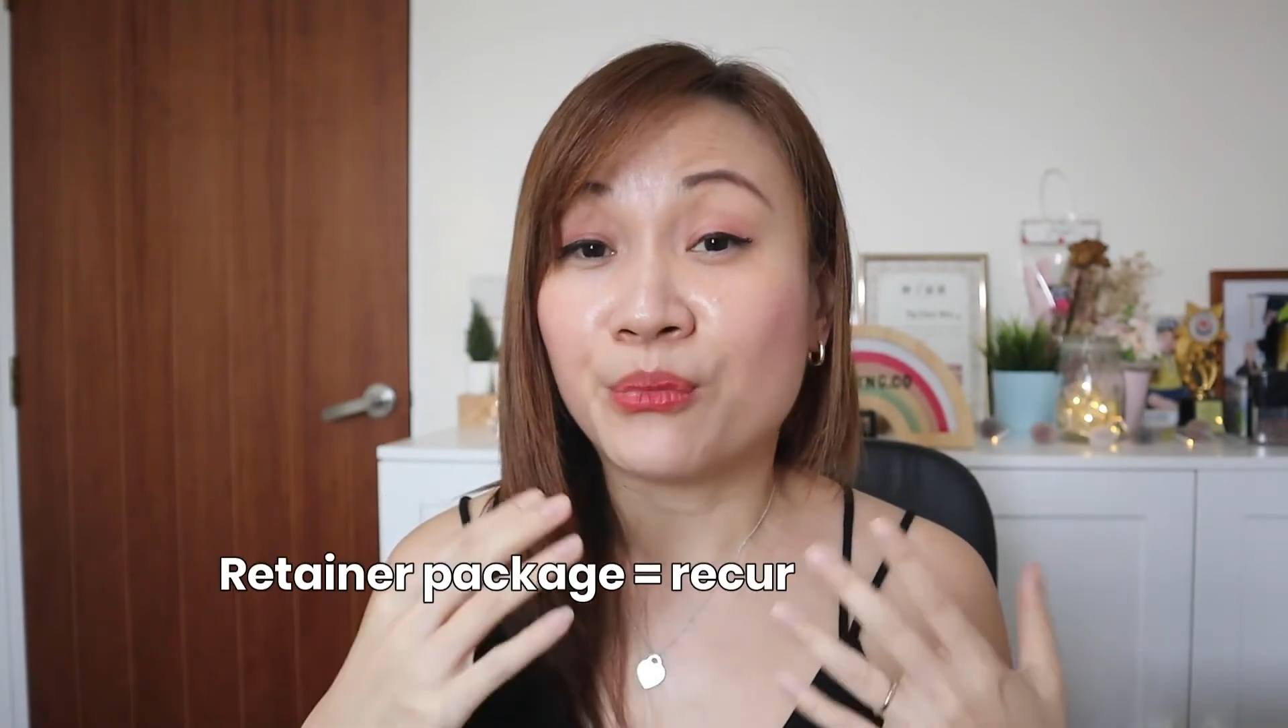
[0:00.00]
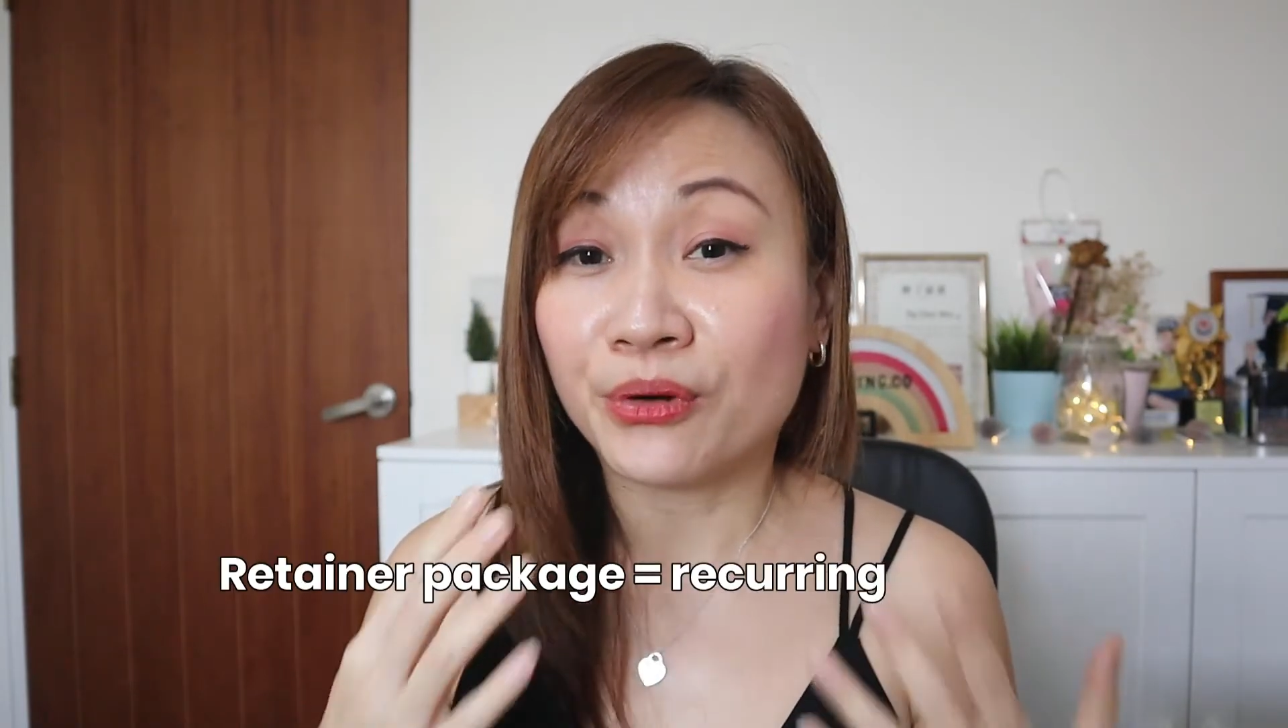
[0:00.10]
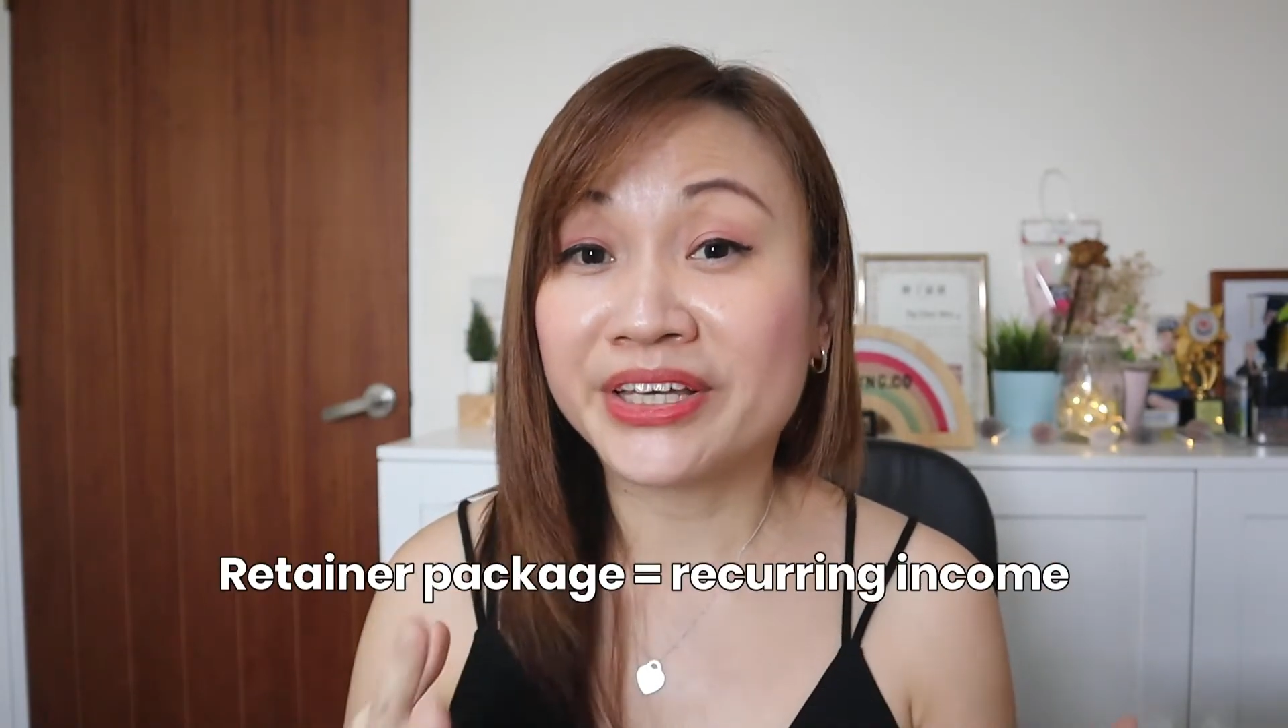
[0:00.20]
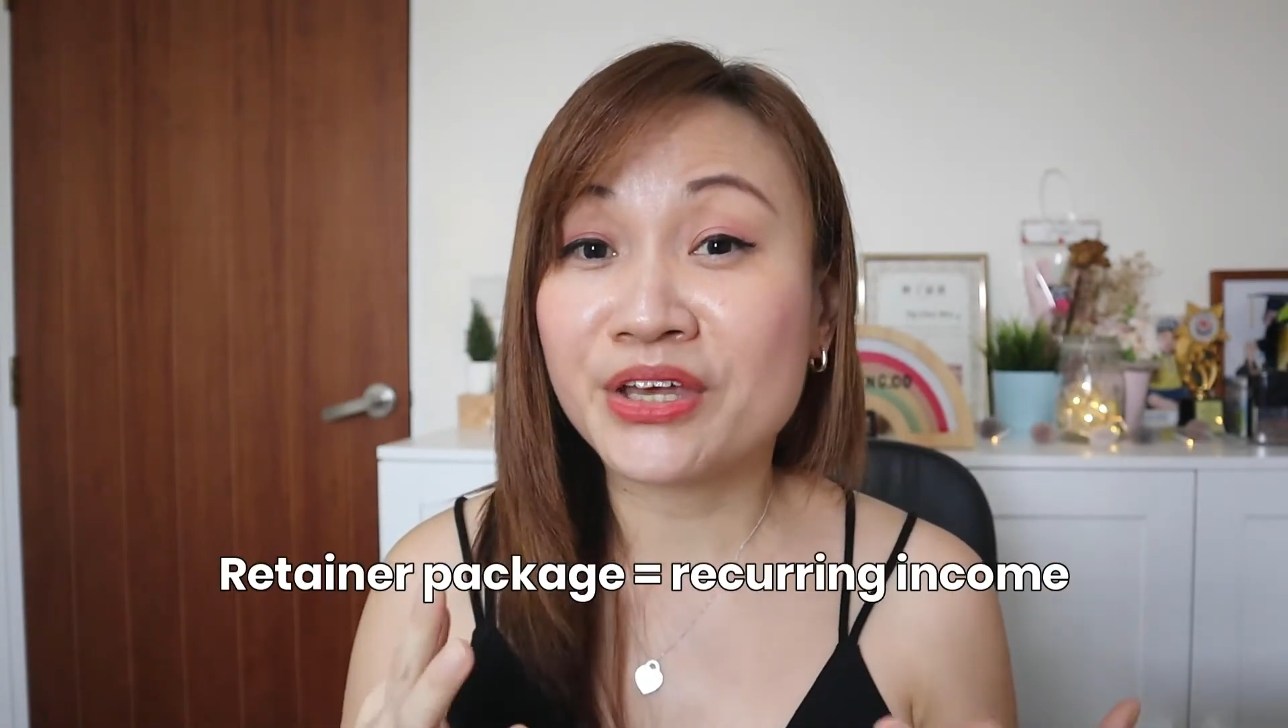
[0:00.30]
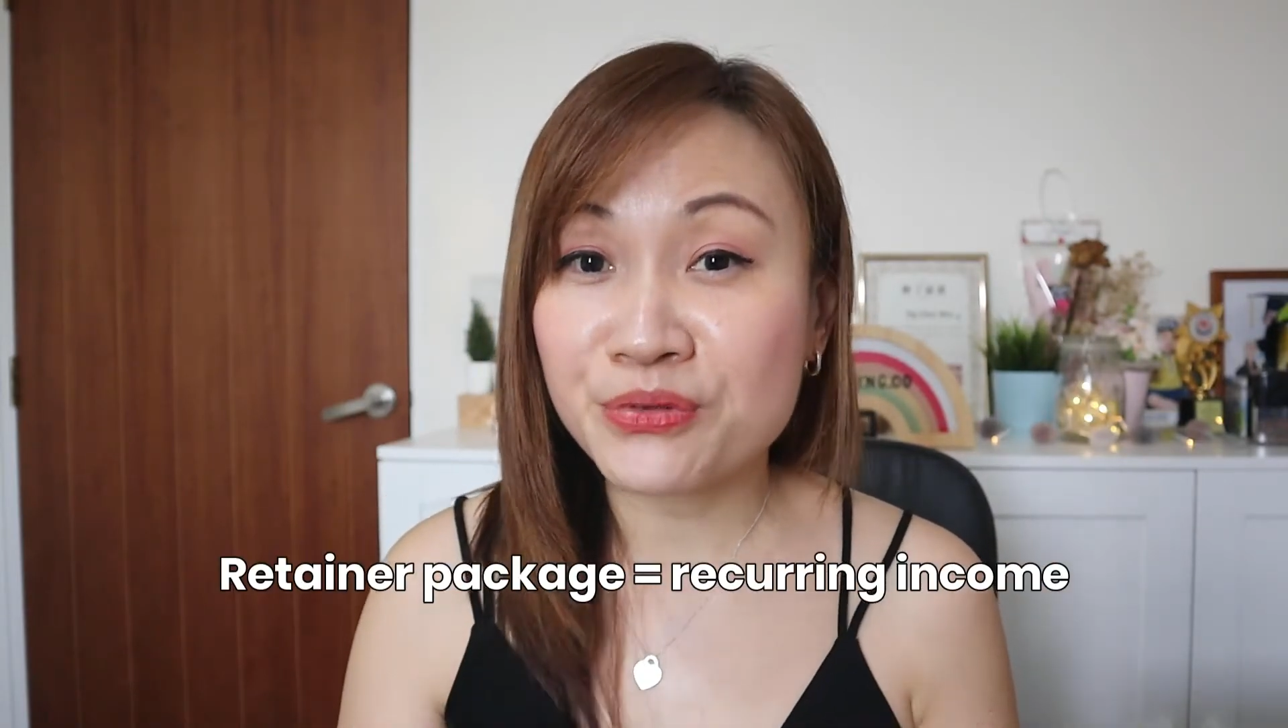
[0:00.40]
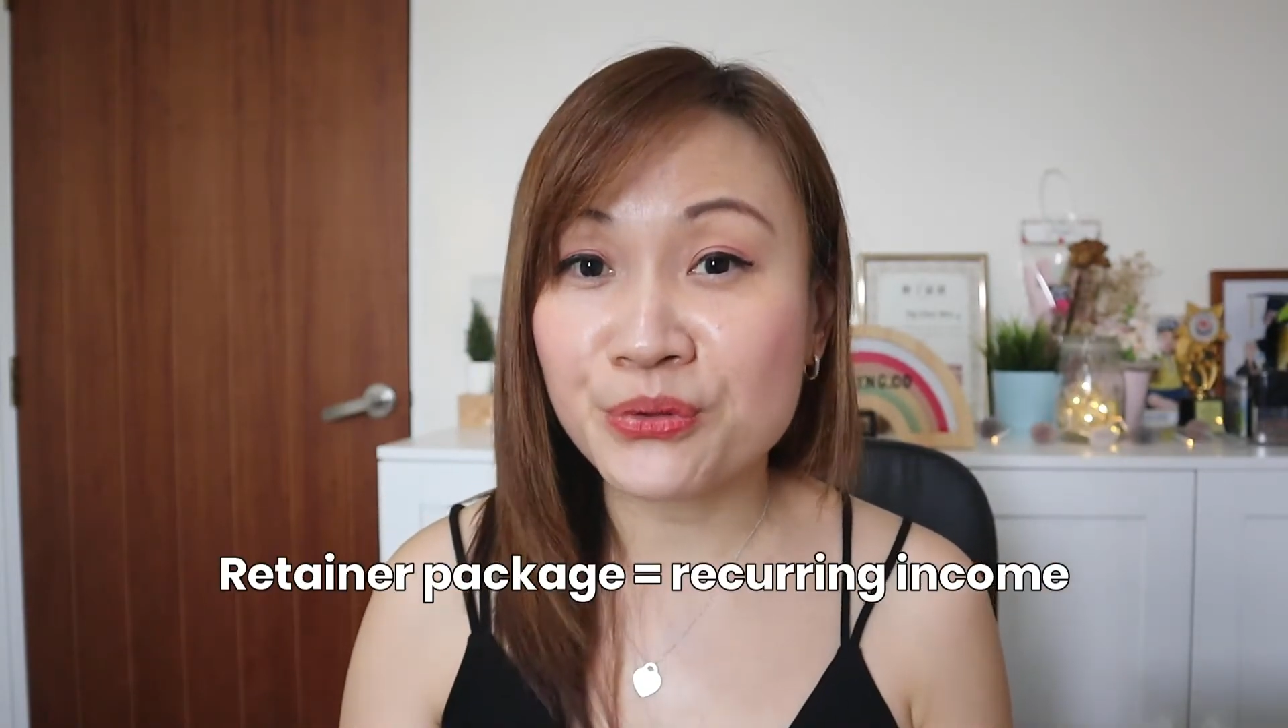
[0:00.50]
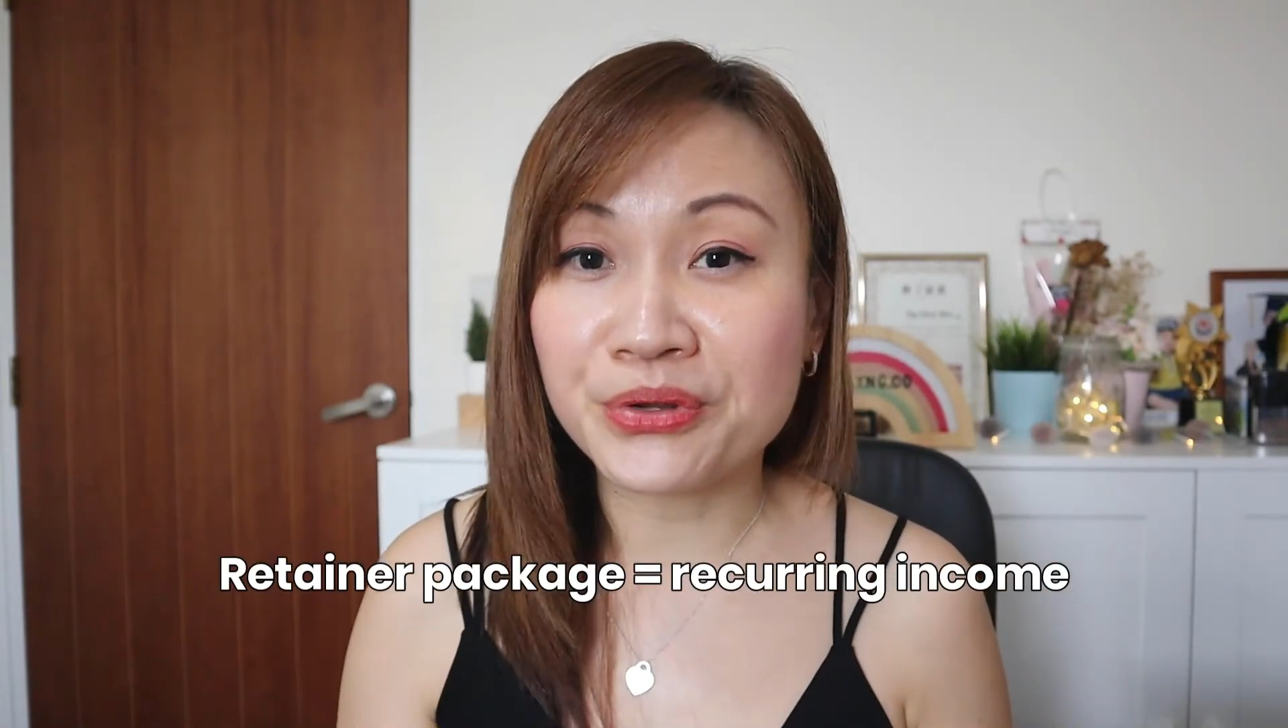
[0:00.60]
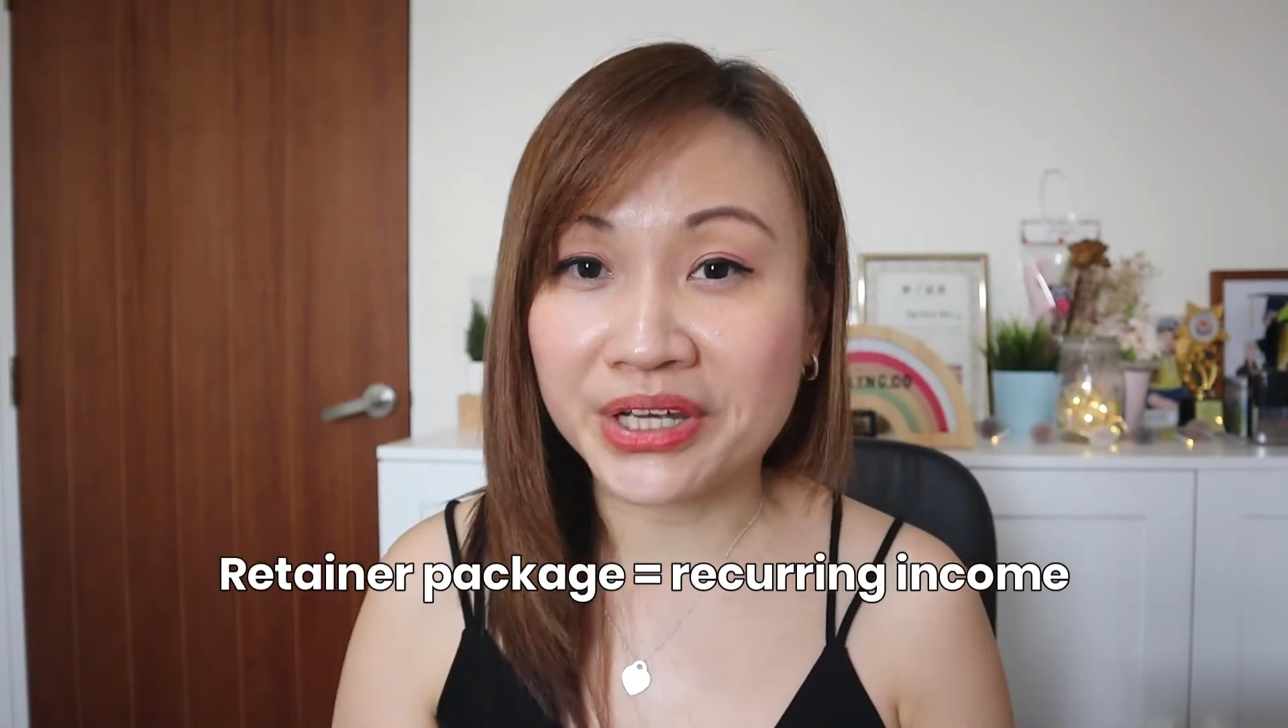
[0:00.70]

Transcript: will give you